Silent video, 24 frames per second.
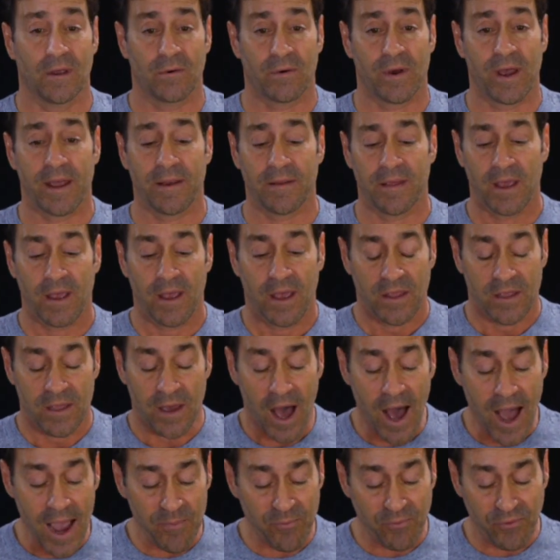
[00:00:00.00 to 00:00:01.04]
right? The
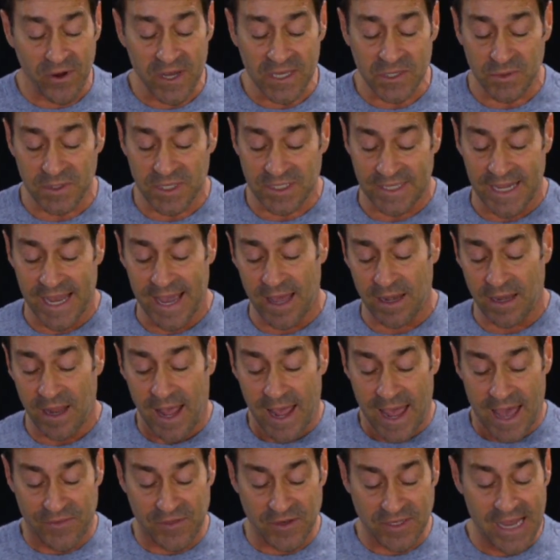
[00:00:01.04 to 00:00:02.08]
high priest would
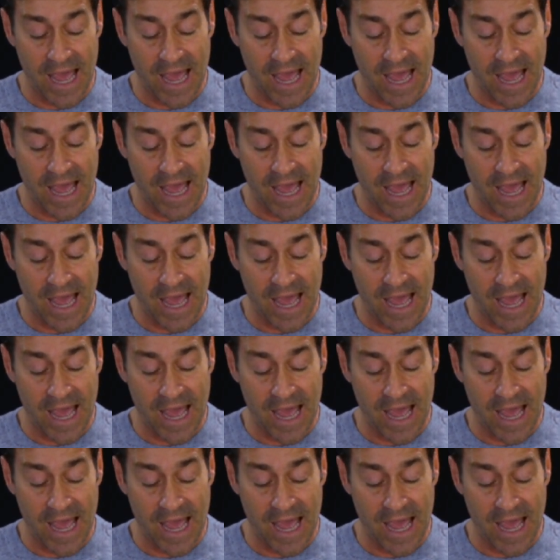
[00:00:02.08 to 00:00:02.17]
stand at the